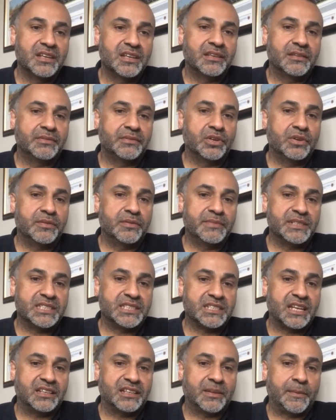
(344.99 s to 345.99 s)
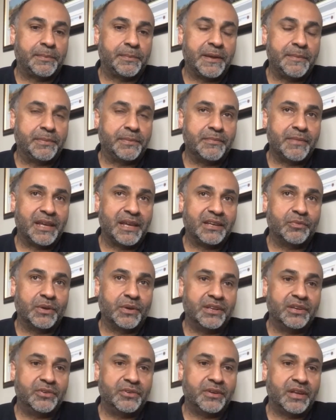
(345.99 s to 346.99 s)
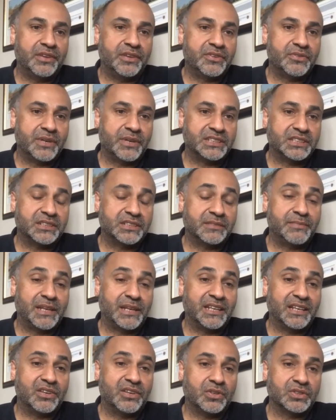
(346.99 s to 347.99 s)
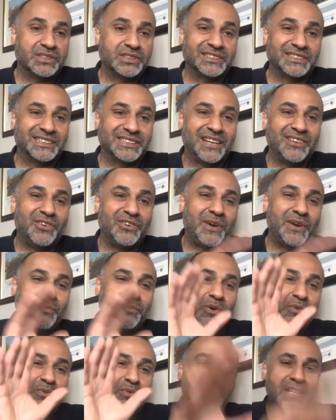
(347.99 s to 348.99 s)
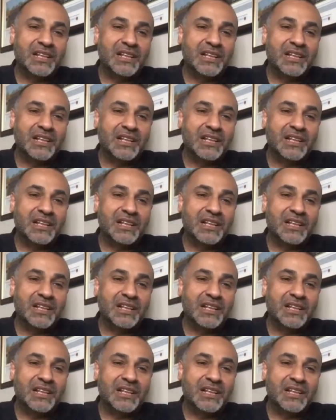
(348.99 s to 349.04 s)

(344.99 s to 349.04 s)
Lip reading: You know, the mistake that people make when they're underestimating costs, they'll say, oh, I won't